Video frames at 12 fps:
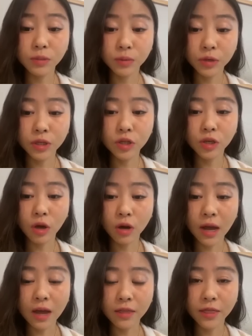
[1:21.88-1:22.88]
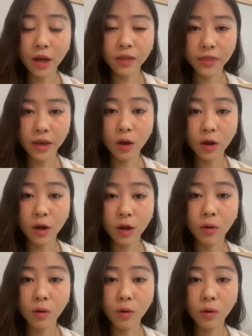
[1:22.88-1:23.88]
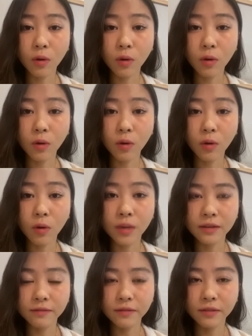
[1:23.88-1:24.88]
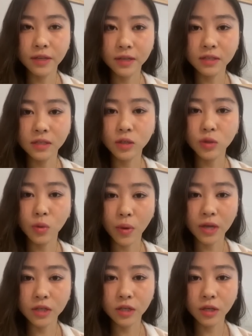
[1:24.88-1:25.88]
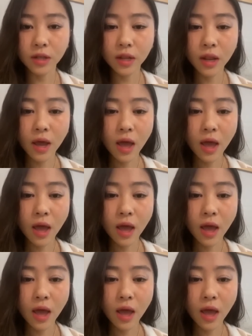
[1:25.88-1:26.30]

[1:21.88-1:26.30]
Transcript: pretty shocked. I thought that, okay, I have to leave this situation